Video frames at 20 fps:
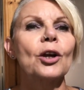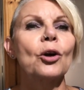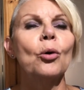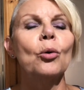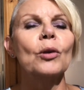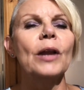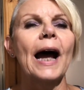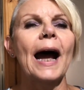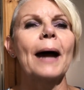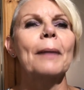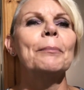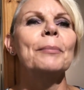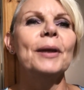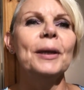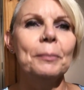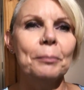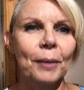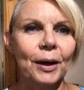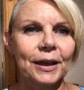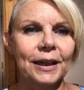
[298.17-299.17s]
call
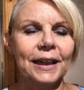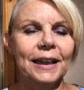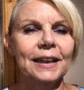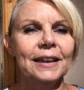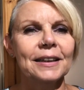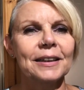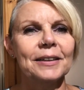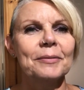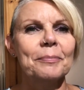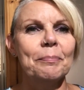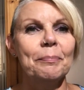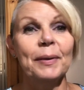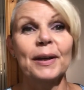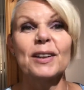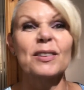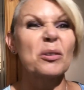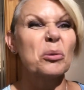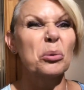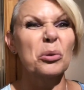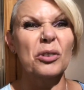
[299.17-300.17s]
happy money
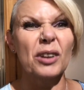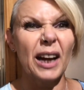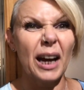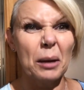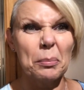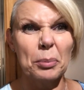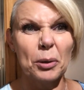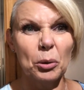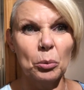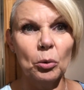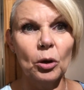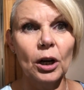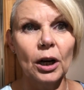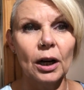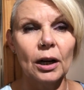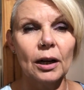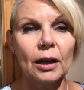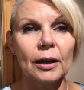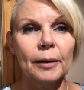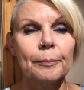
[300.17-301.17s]
because it wasn't happy
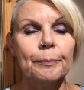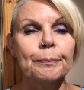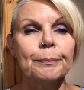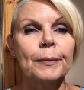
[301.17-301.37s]
work.